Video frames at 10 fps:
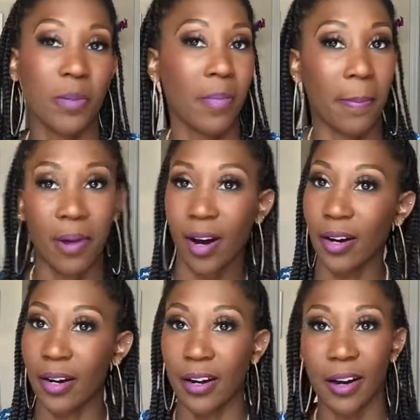My
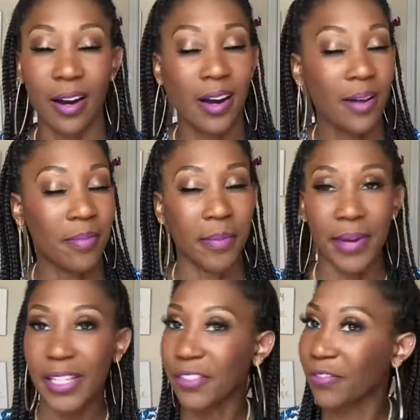partner, my
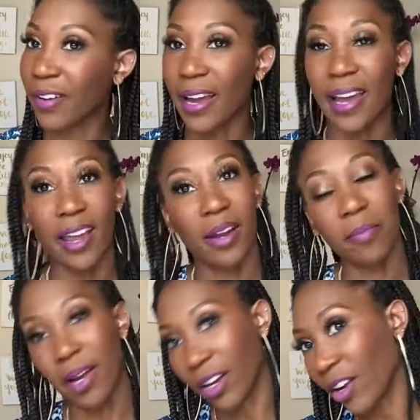best friend,
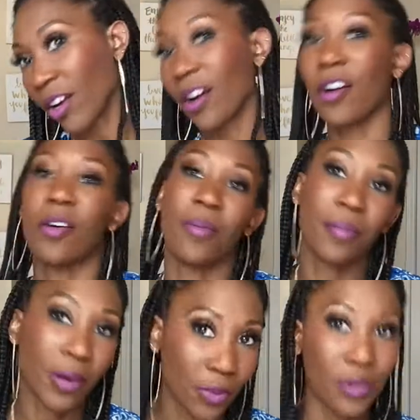my girl,
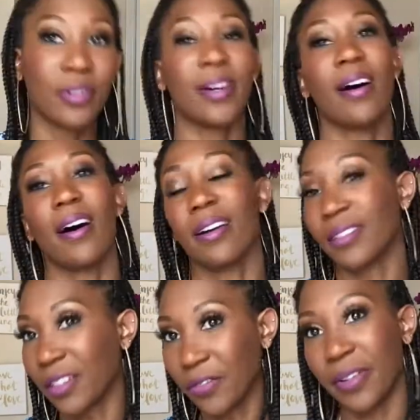my road dog.
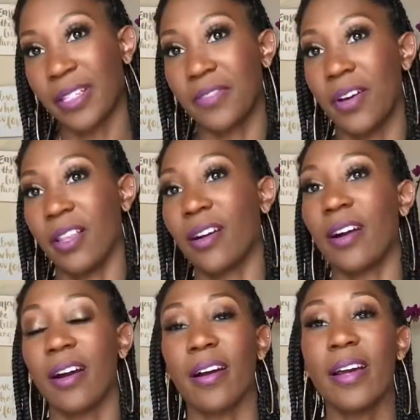Don't forget to follow
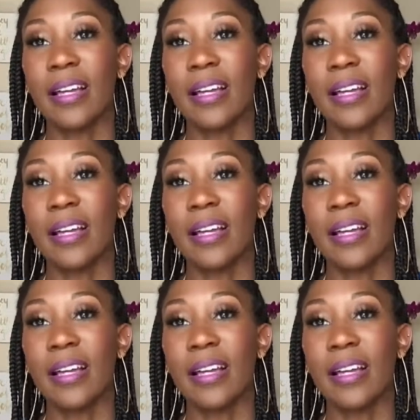her.